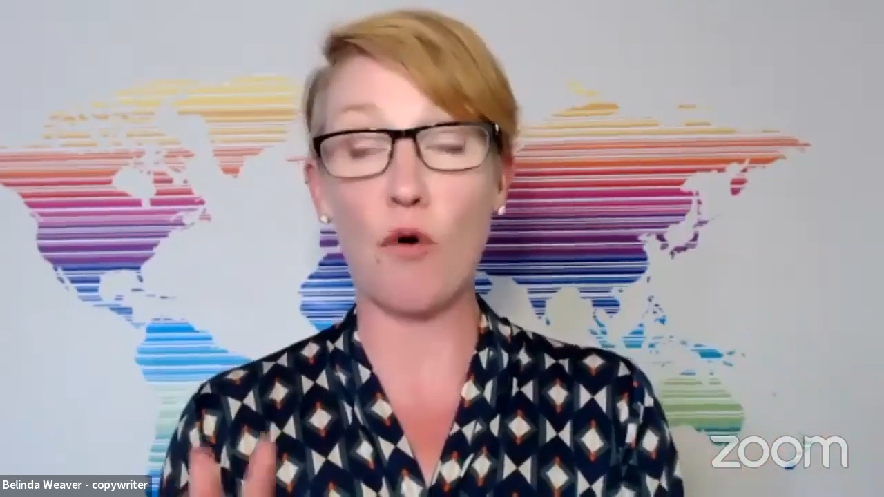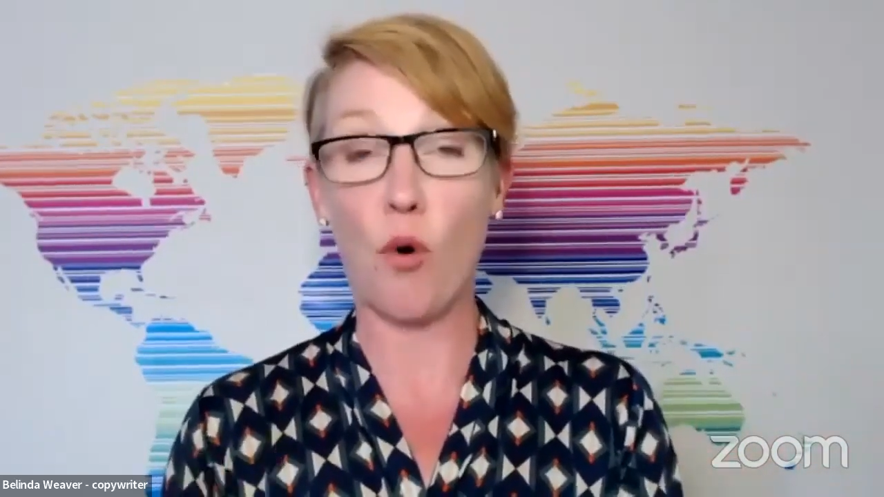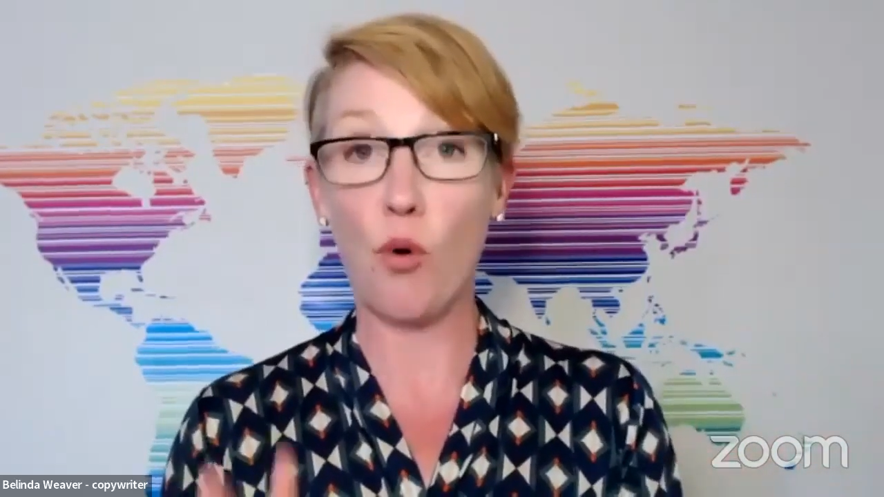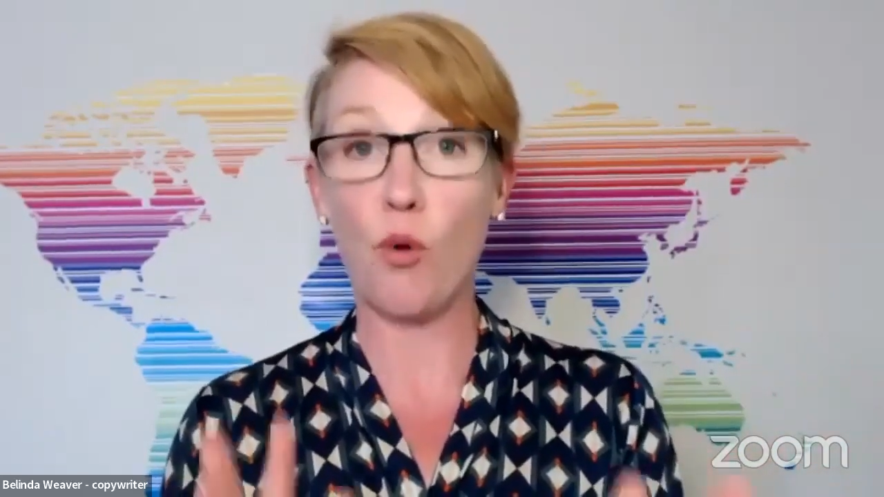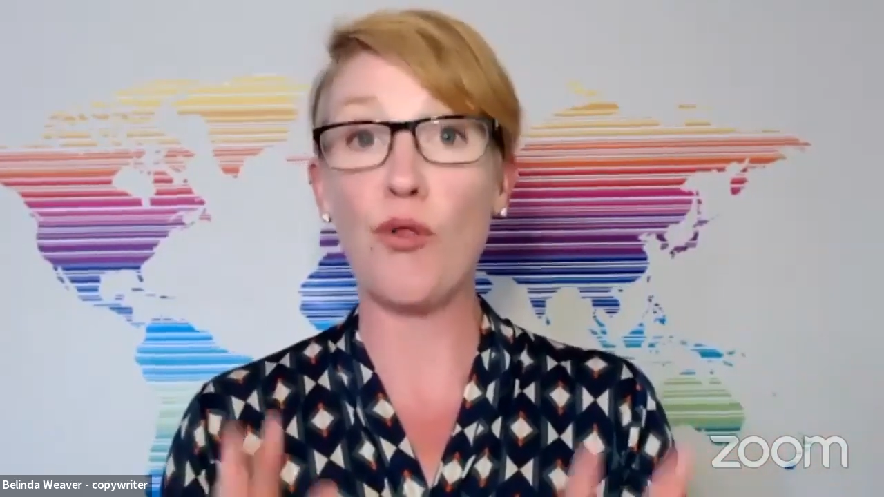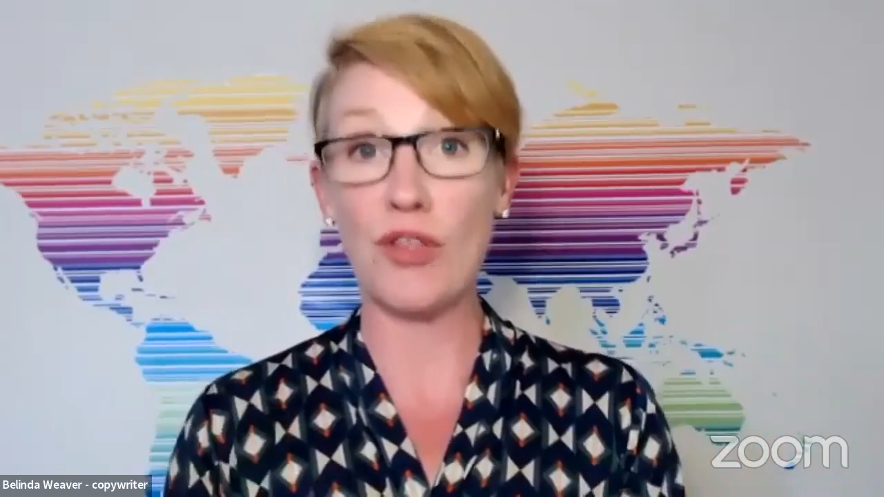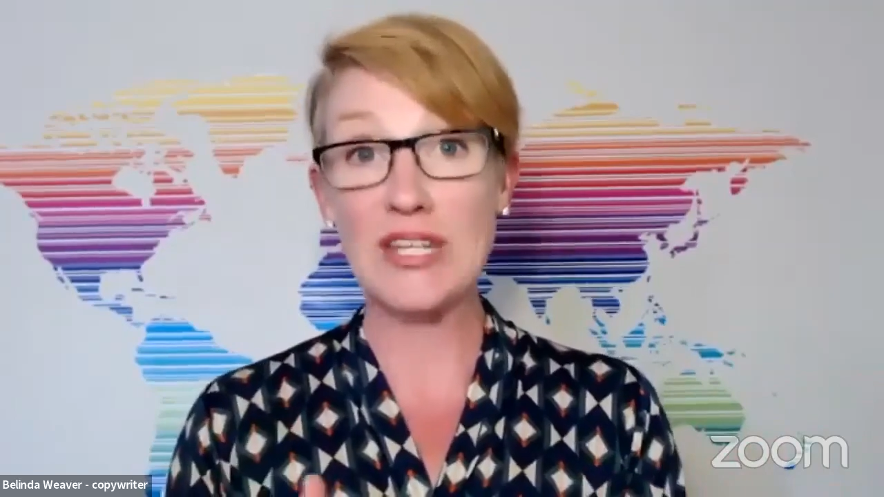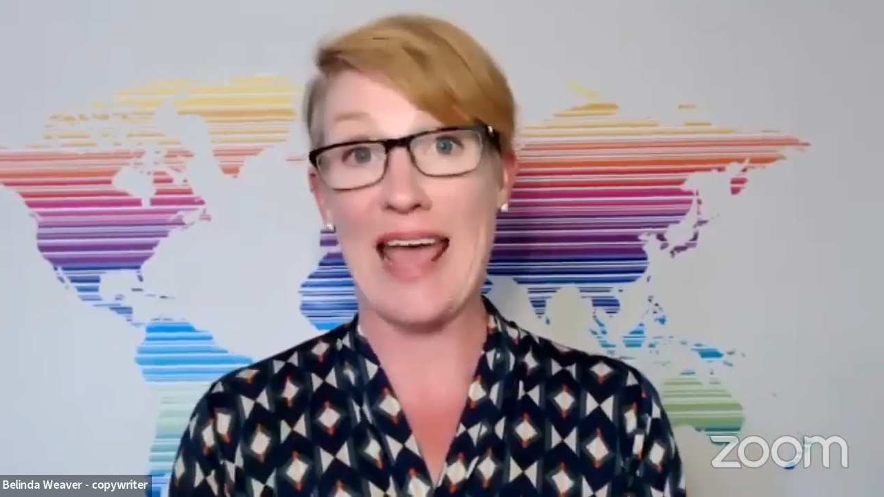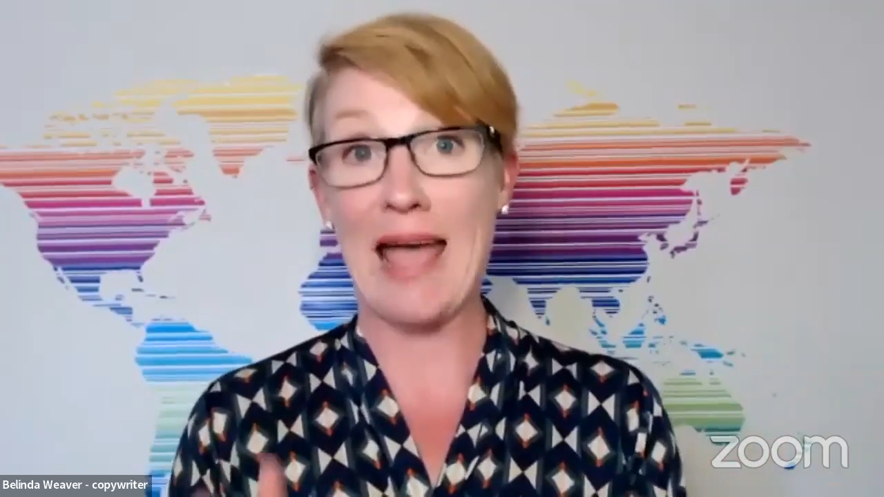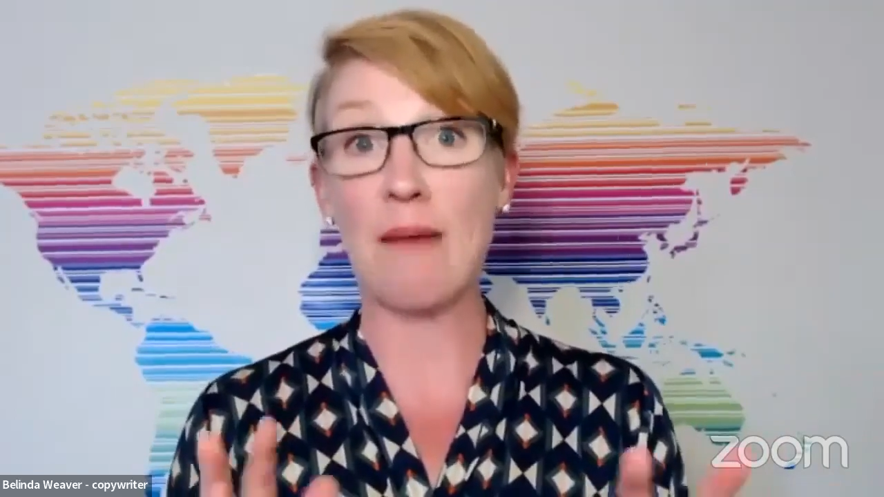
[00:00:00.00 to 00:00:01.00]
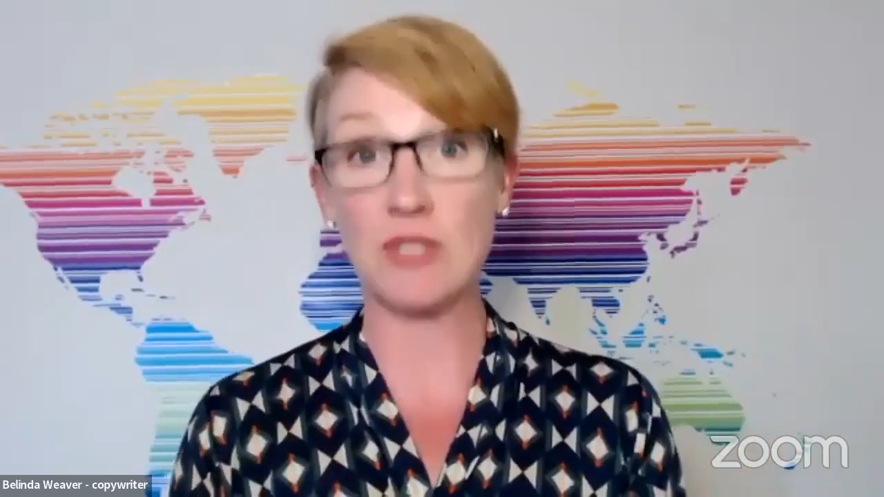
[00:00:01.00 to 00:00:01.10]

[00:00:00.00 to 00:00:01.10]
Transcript: all the damn